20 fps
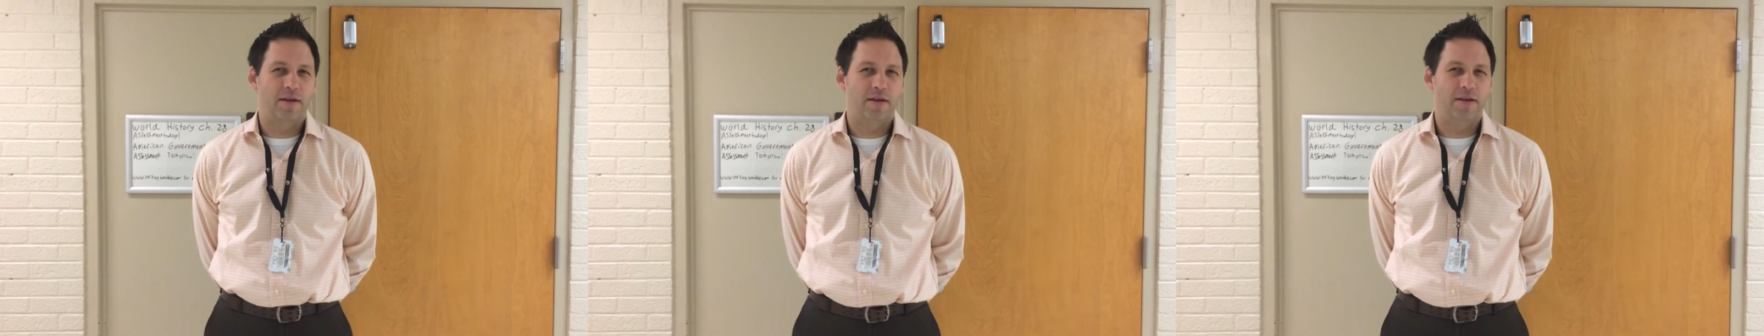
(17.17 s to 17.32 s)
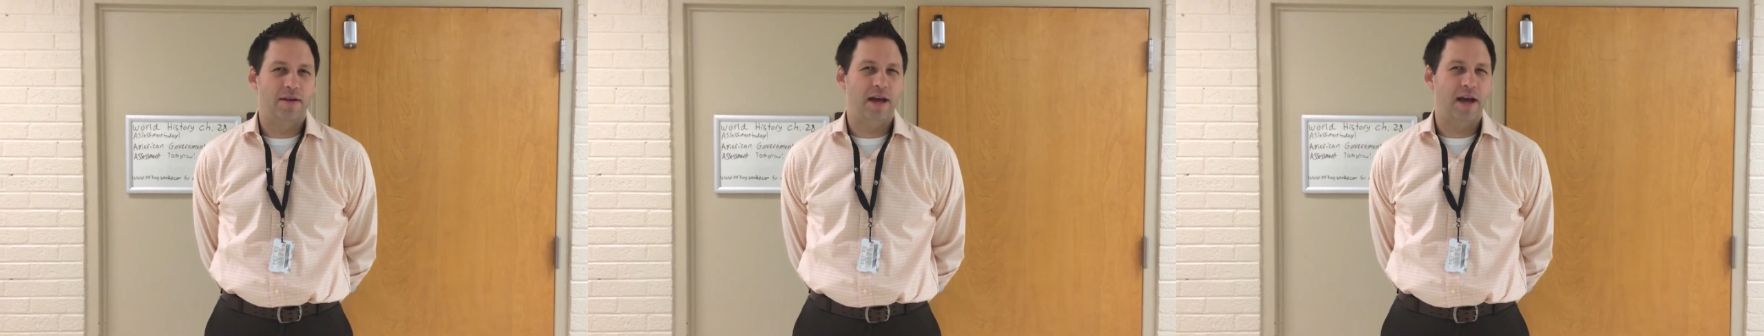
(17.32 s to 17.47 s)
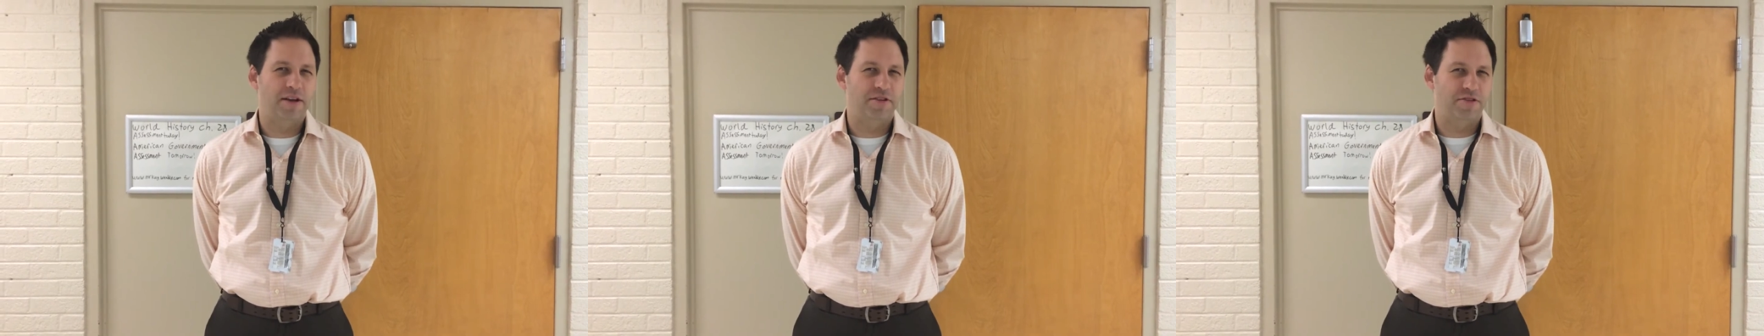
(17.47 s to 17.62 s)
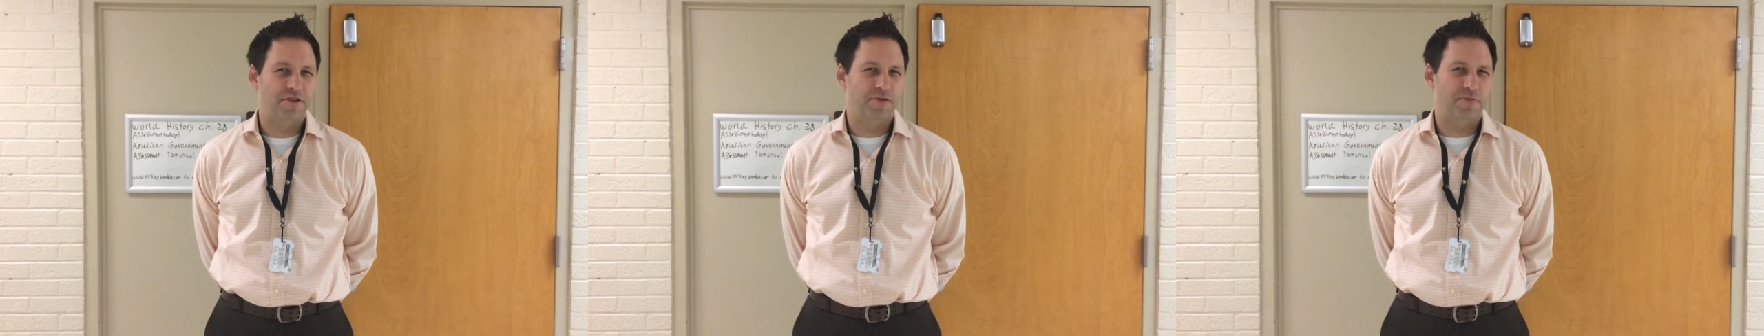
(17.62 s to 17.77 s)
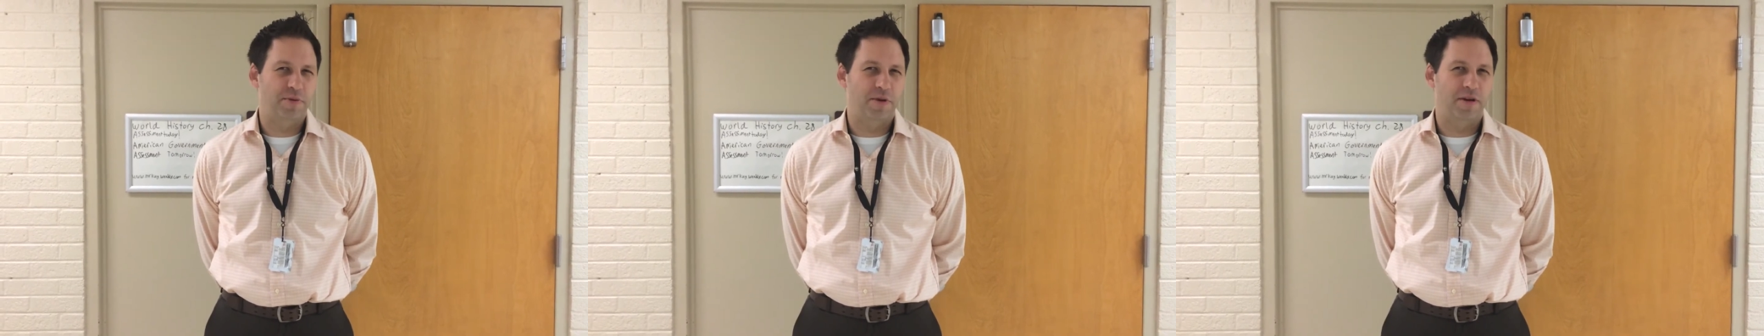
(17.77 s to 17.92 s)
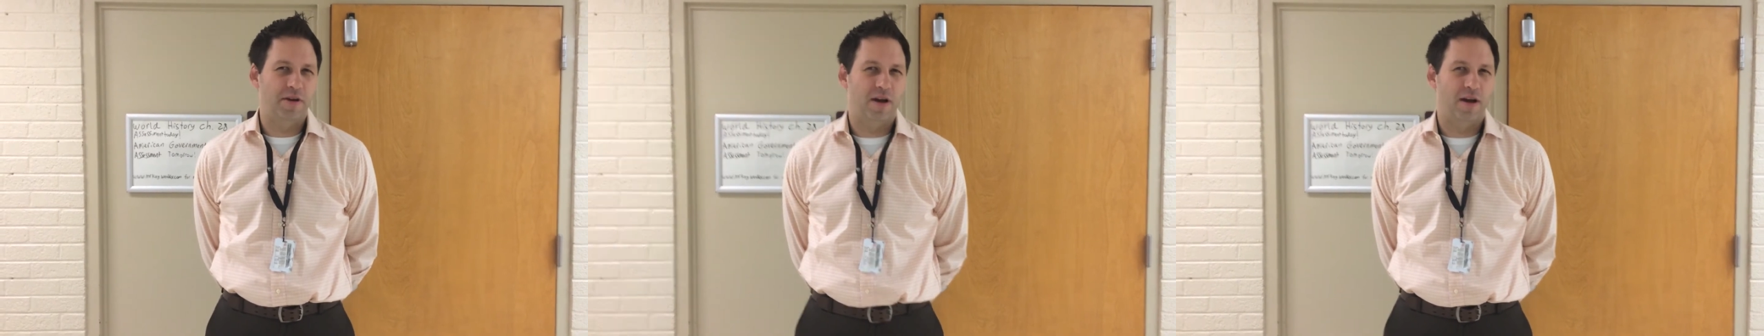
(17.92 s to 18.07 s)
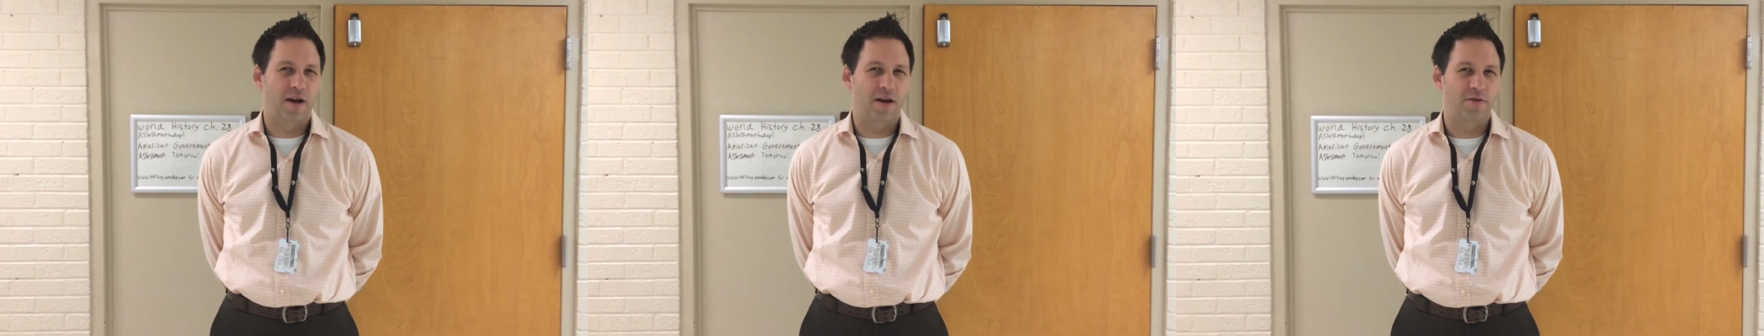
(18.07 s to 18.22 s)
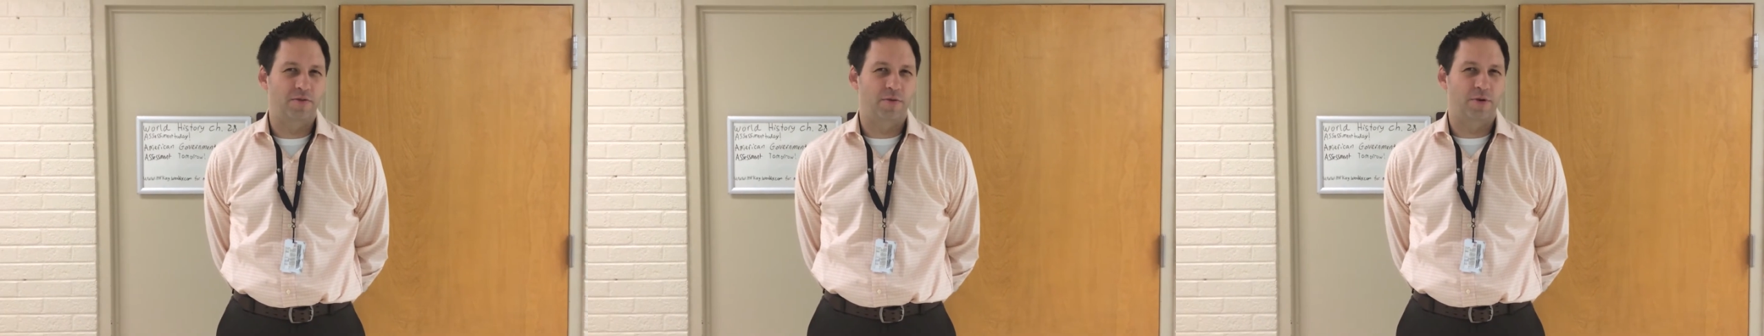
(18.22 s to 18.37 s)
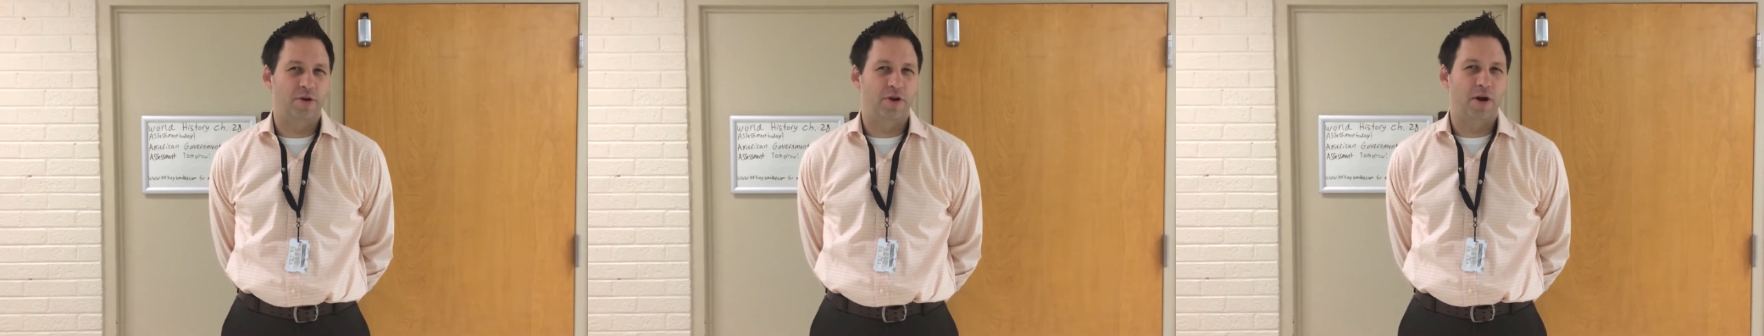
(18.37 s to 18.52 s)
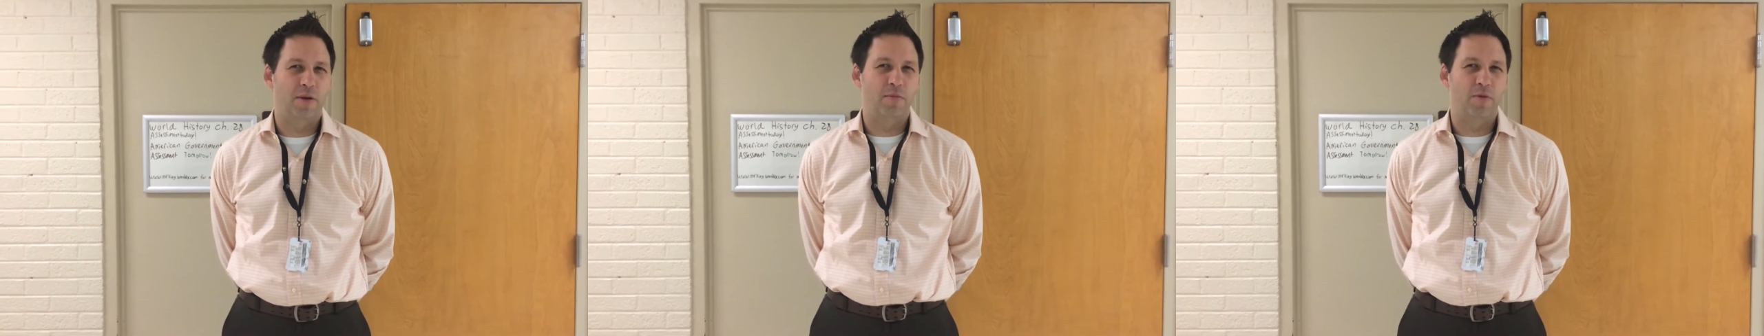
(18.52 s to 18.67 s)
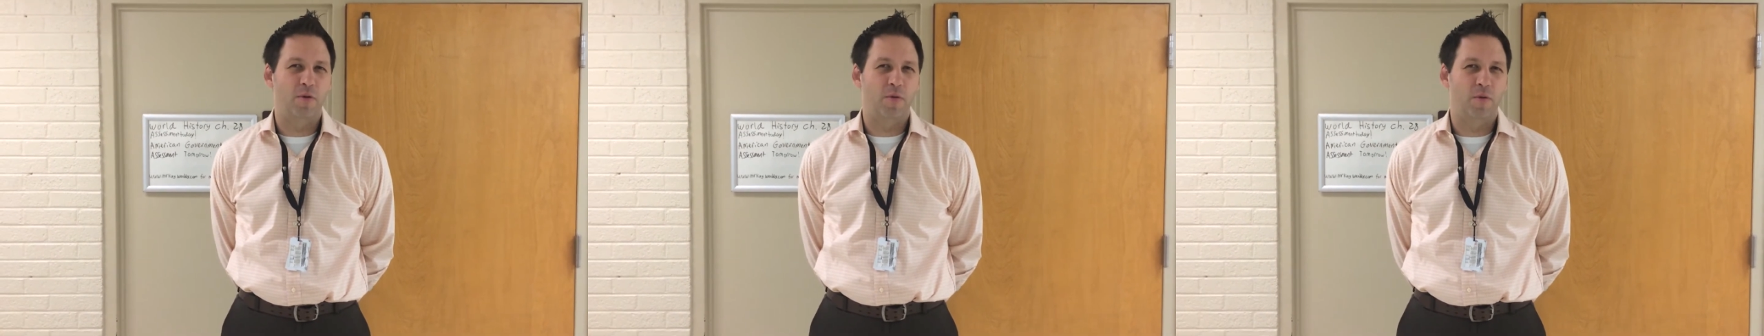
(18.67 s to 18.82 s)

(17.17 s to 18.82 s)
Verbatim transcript: not just because we're number